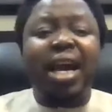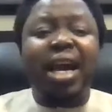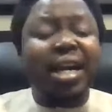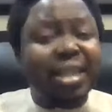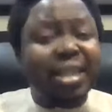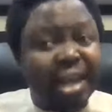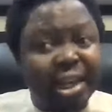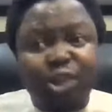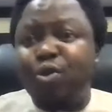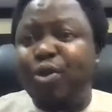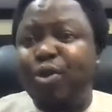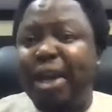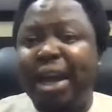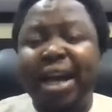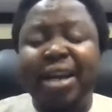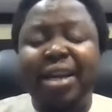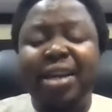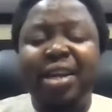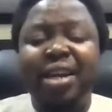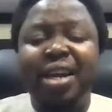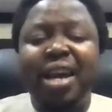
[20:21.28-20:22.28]
And yes, you
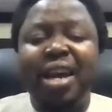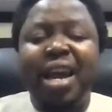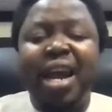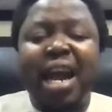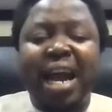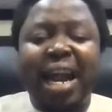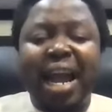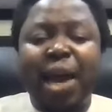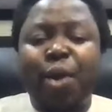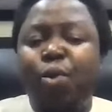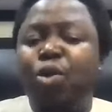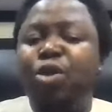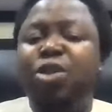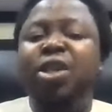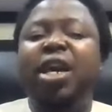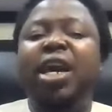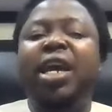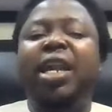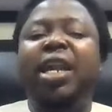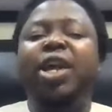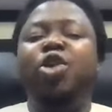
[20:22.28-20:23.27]
can. I like what
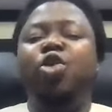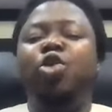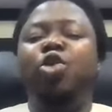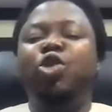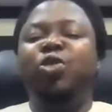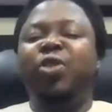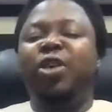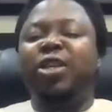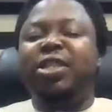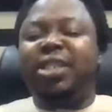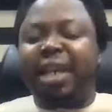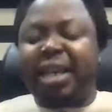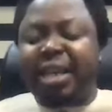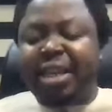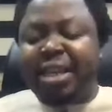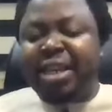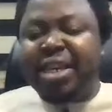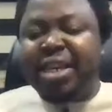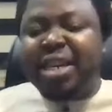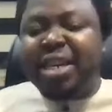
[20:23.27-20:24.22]
Eleanor Roosevelt said.